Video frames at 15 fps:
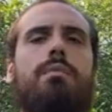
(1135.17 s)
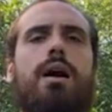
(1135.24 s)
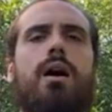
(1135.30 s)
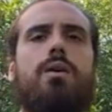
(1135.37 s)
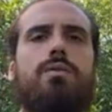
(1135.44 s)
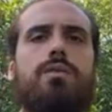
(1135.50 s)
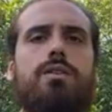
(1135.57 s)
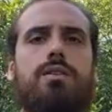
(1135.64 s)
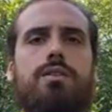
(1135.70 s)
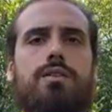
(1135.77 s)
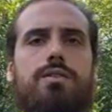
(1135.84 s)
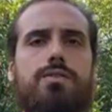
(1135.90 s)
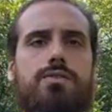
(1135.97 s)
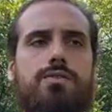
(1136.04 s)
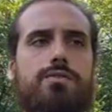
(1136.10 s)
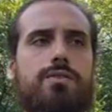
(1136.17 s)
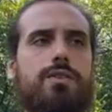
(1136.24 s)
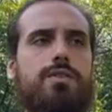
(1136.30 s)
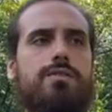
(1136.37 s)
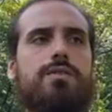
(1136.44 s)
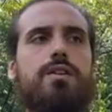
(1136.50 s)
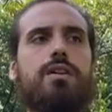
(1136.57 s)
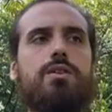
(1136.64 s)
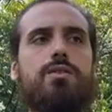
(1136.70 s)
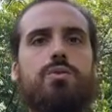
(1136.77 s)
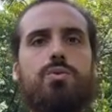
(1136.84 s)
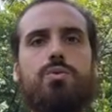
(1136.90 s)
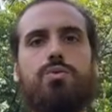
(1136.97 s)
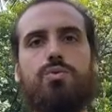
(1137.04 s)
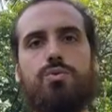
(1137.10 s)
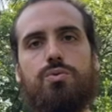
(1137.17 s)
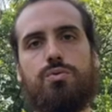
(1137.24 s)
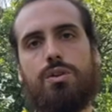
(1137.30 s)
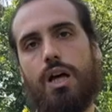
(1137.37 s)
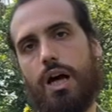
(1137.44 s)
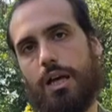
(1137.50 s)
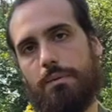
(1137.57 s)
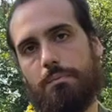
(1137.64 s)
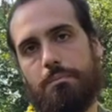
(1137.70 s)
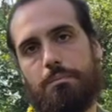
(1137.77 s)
bound in these things that are due to die.